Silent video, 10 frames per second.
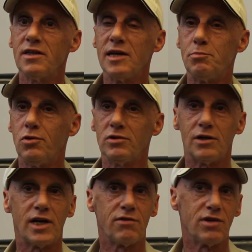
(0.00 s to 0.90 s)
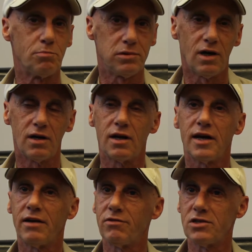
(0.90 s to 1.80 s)
They pulled out every plug,
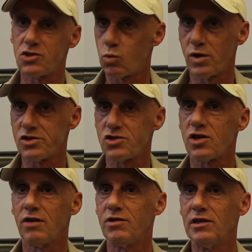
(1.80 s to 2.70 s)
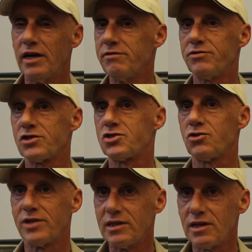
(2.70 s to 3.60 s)
every switch, every light
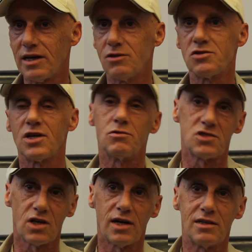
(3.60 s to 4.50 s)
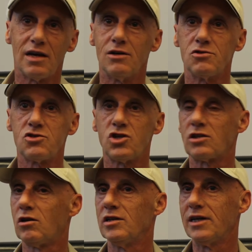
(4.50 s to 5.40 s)
fixture in the house, outside the house,
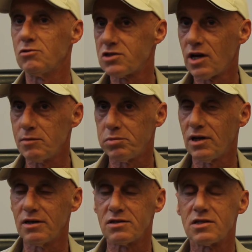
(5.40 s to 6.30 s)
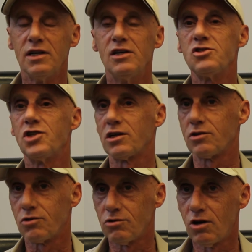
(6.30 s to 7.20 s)
checked all the outside plugs, checked
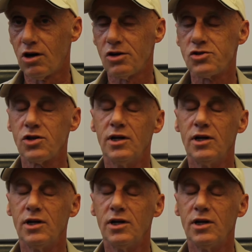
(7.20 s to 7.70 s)
the garage,